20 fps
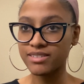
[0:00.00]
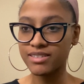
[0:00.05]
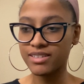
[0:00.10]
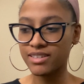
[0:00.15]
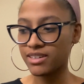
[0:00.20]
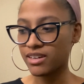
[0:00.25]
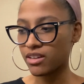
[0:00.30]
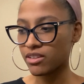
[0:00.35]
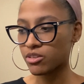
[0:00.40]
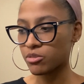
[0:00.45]
and
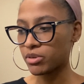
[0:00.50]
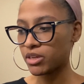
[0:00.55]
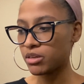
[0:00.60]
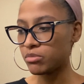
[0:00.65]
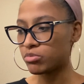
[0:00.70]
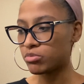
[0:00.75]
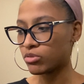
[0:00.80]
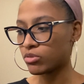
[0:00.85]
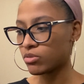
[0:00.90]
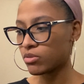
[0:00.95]
other
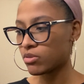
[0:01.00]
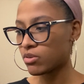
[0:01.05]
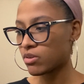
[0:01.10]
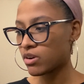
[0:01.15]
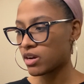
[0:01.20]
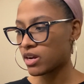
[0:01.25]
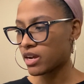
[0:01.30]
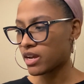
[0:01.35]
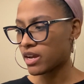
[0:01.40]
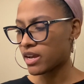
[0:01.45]
people.
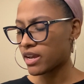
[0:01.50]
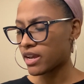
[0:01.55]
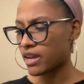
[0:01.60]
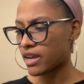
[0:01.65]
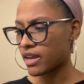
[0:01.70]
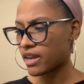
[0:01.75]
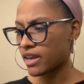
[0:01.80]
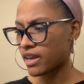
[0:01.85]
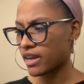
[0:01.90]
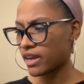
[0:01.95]

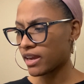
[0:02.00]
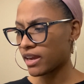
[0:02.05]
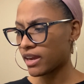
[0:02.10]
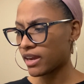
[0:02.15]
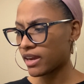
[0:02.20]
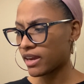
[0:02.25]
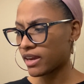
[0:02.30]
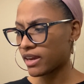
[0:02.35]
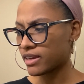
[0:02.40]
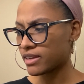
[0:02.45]

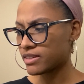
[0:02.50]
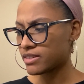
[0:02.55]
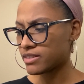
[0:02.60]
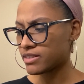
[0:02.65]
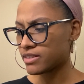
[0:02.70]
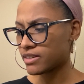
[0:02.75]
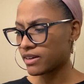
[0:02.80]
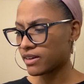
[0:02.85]
And